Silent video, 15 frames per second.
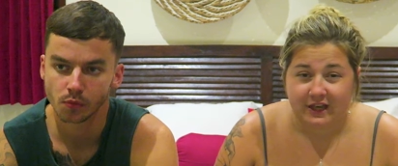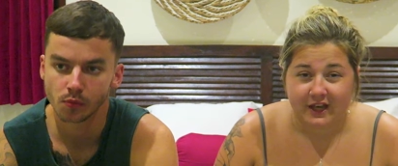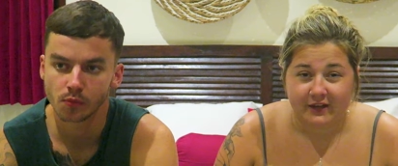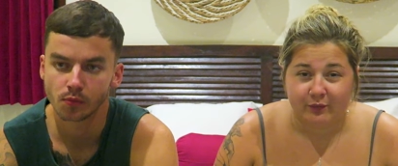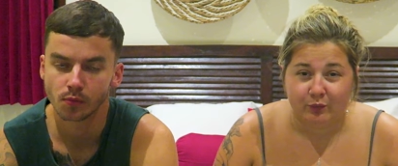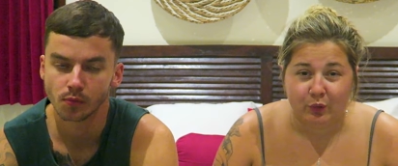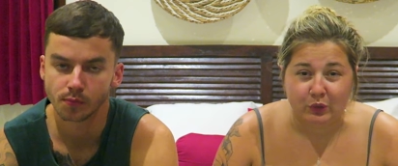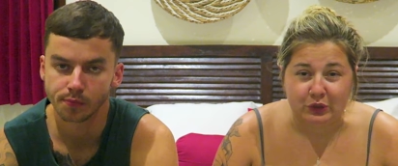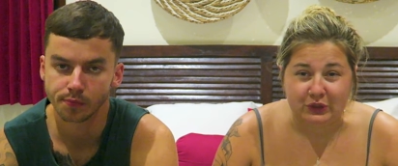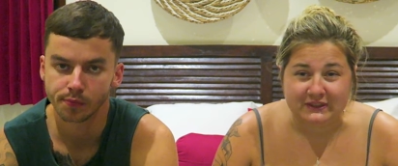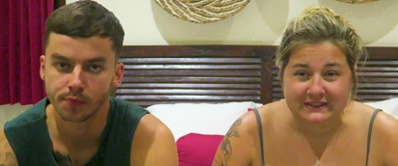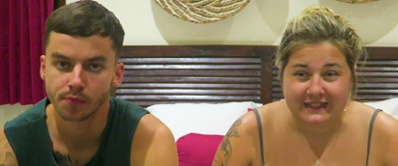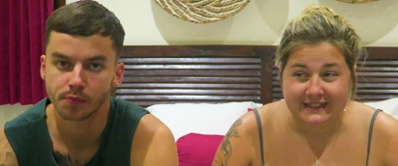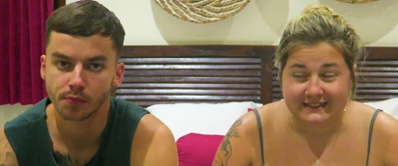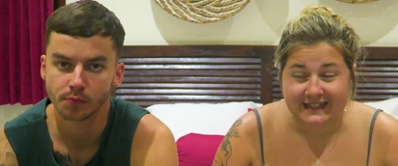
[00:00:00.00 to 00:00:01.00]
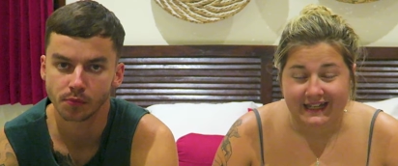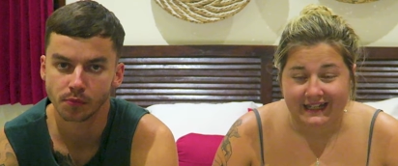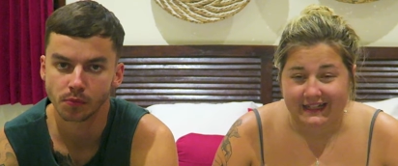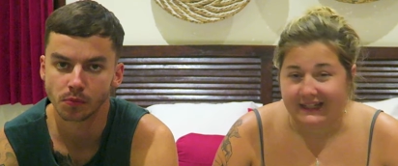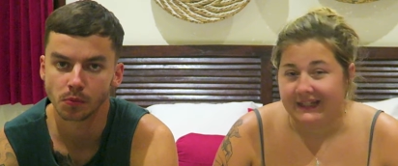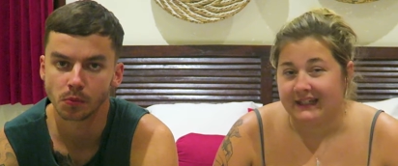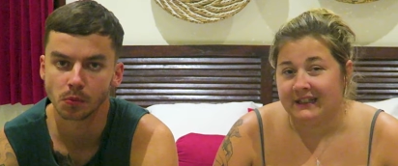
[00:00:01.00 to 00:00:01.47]
Speaker 1: side and what you see
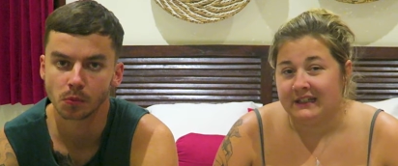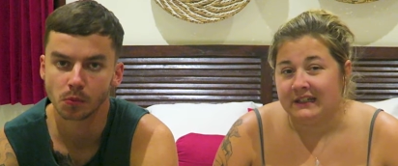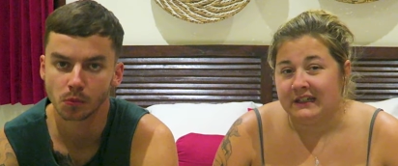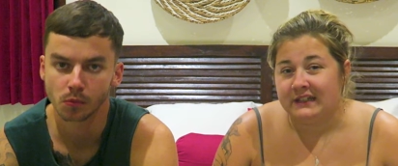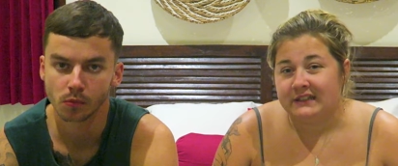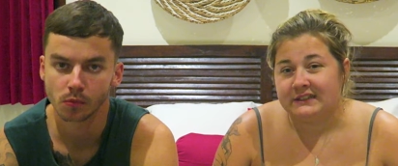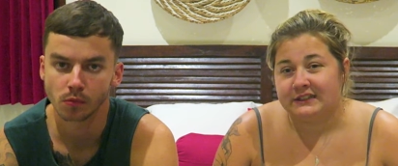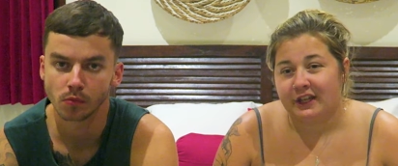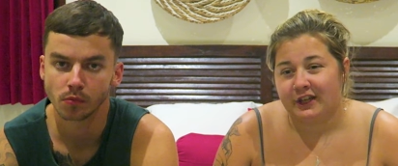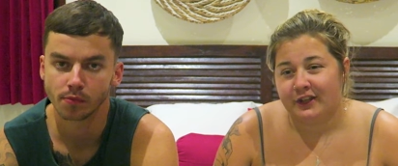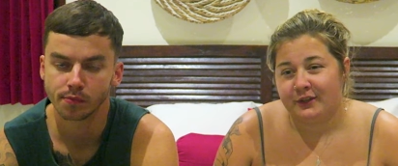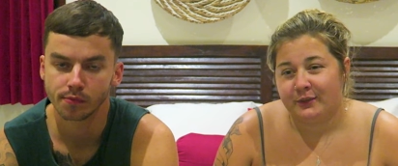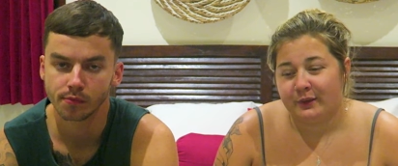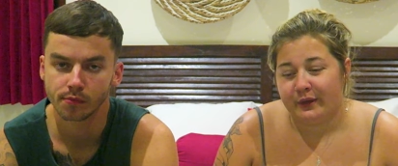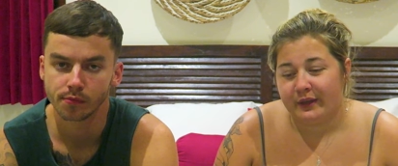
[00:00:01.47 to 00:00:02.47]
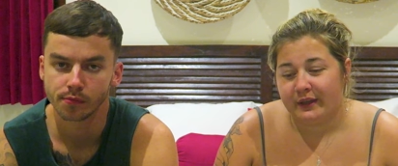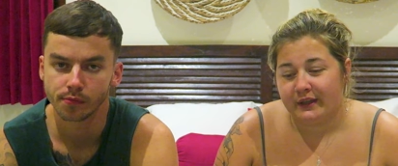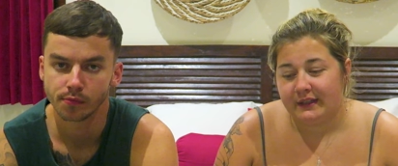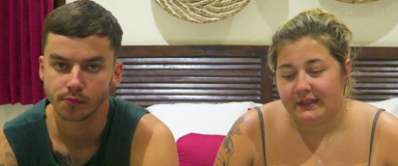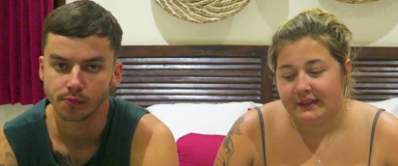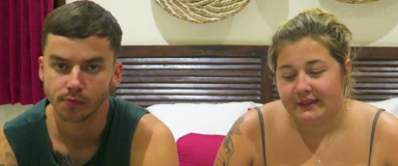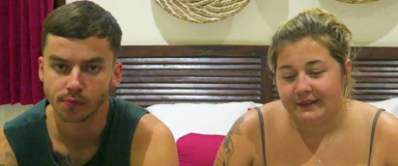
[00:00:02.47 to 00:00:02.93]
daily. So
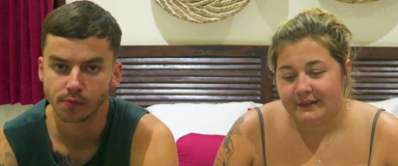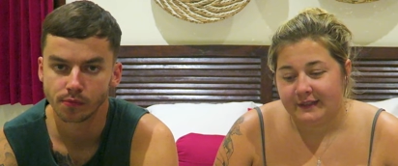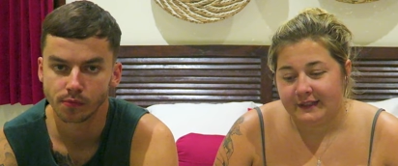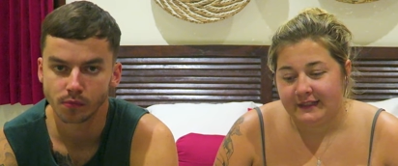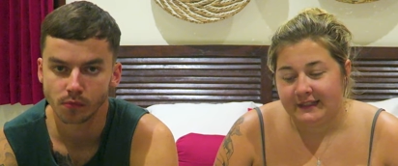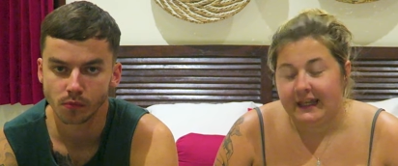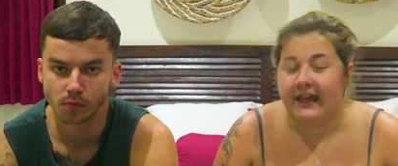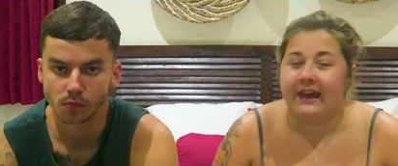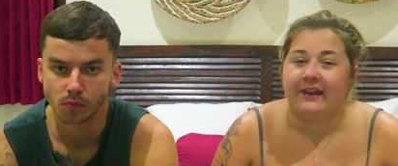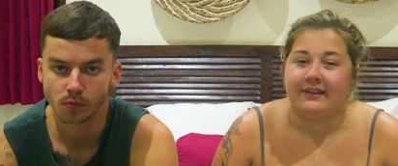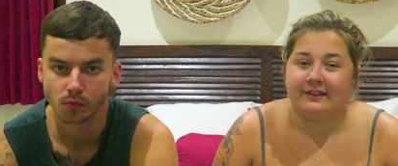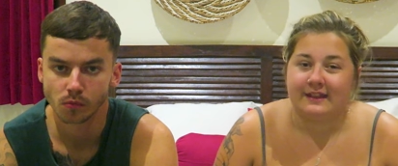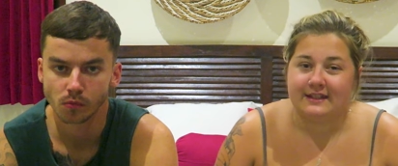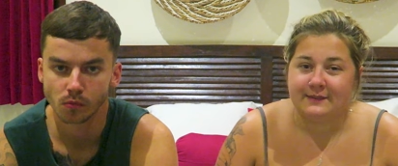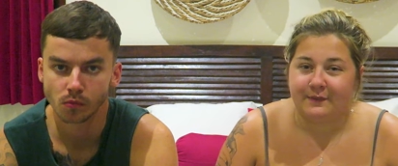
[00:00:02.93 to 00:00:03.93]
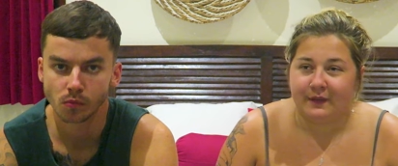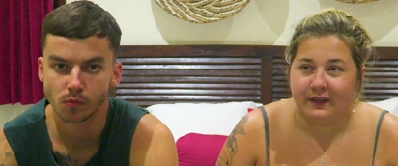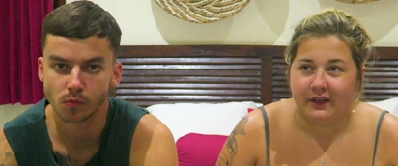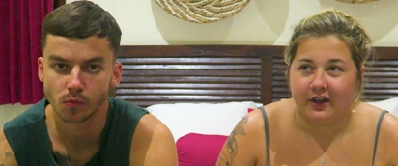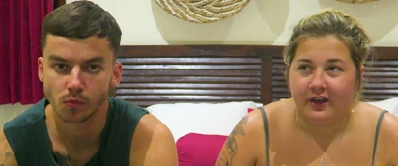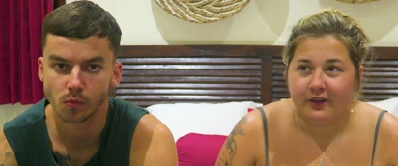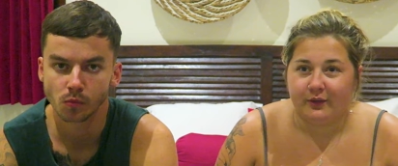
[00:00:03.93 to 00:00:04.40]
yeah, this
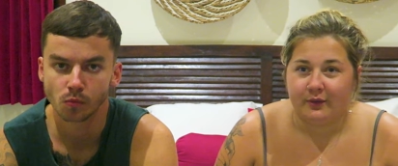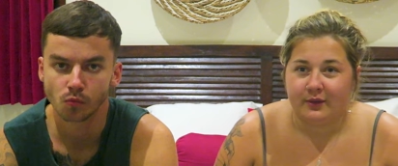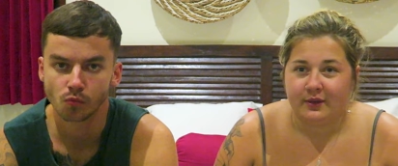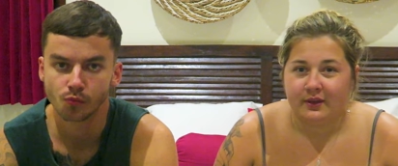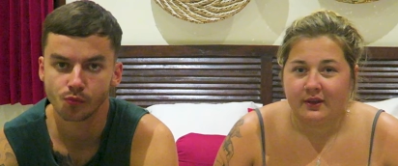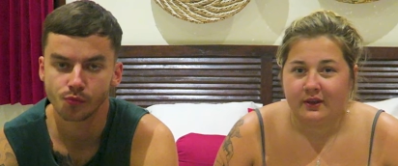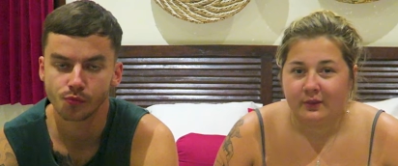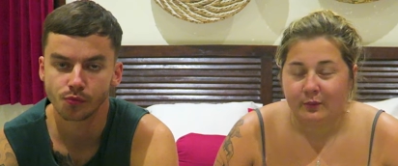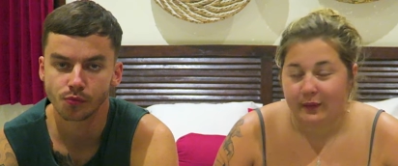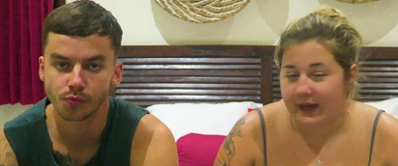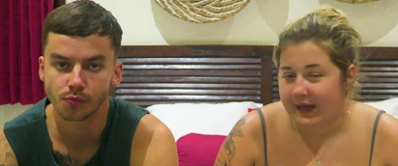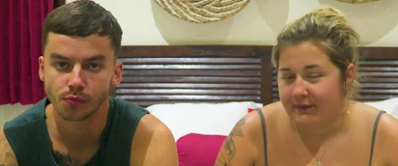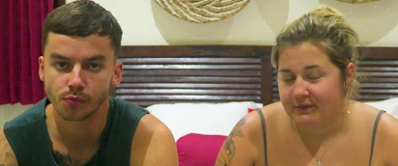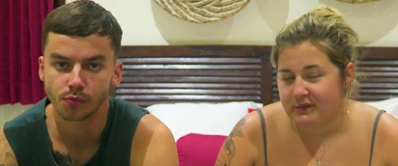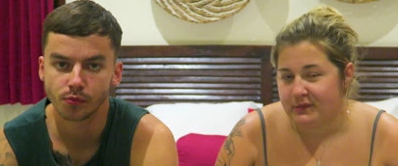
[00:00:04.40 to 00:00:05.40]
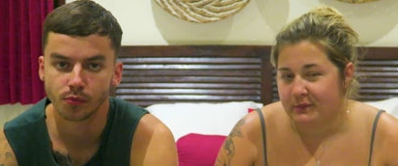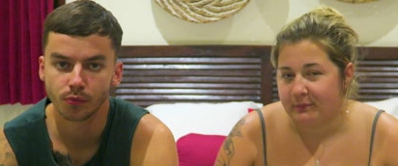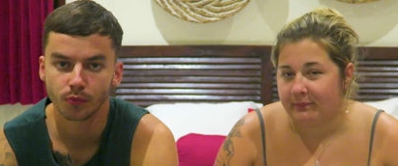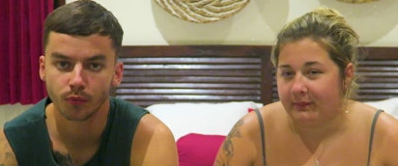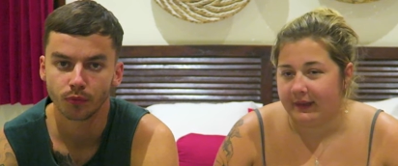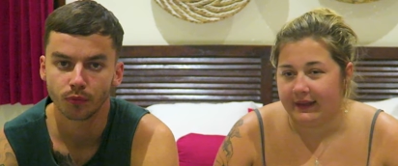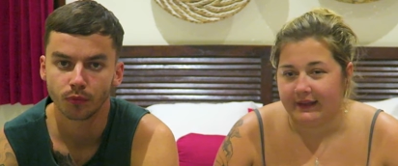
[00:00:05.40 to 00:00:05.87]
video, we have
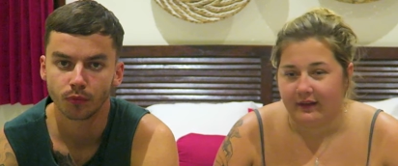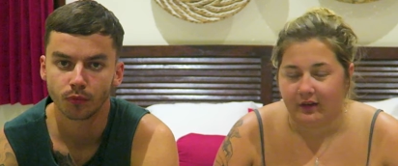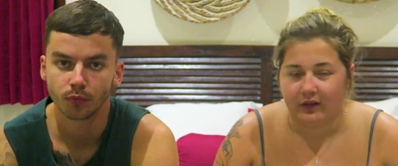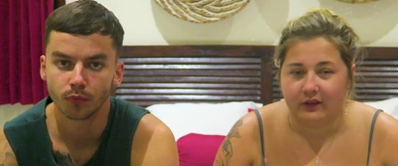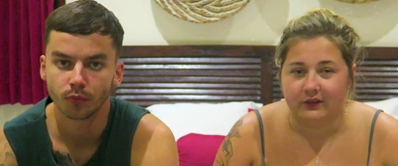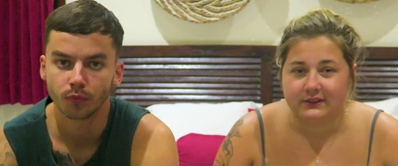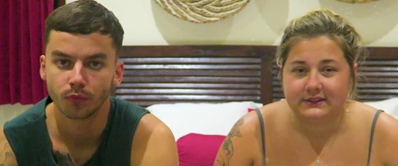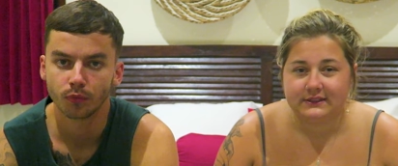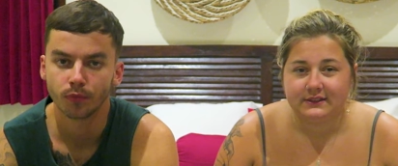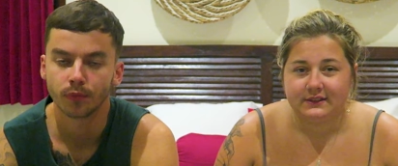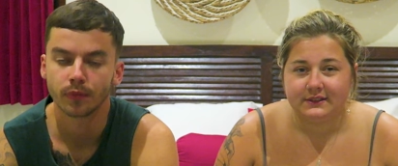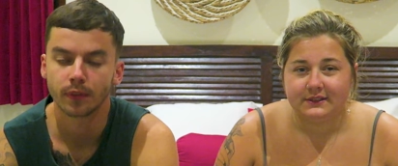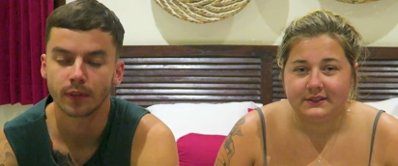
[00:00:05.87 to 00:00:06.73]
some big news.